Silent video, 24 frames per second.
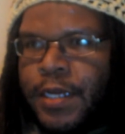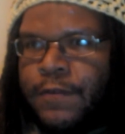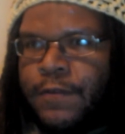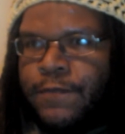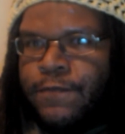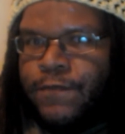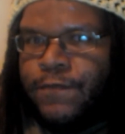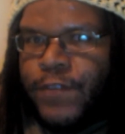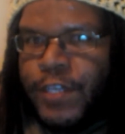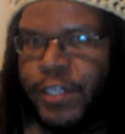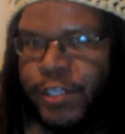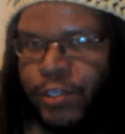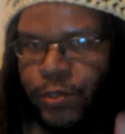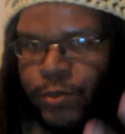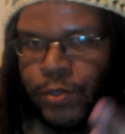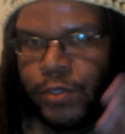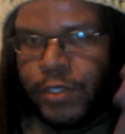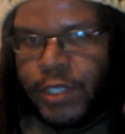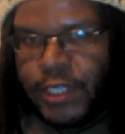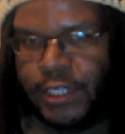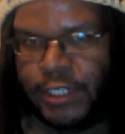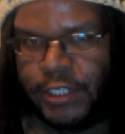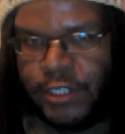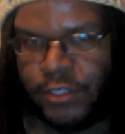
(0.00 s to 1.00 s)
visual
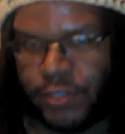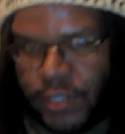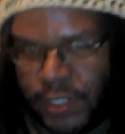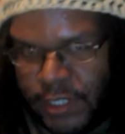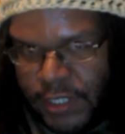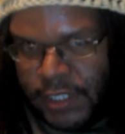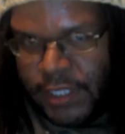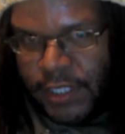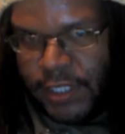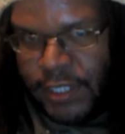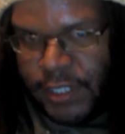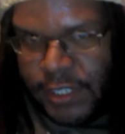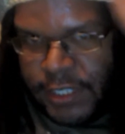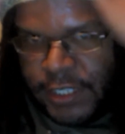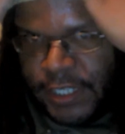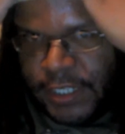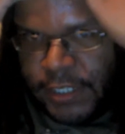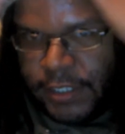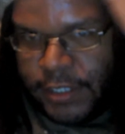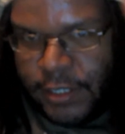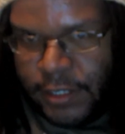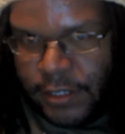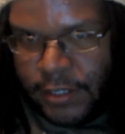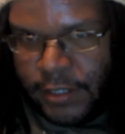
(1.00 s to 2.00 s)
interest in the
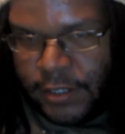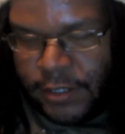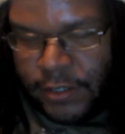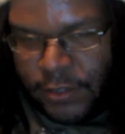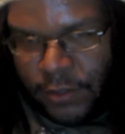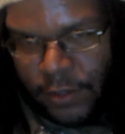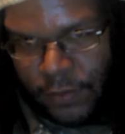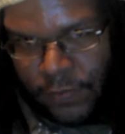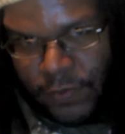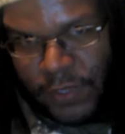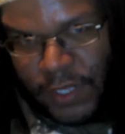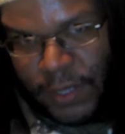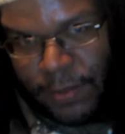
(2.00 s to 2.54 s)
stitch, so I'm really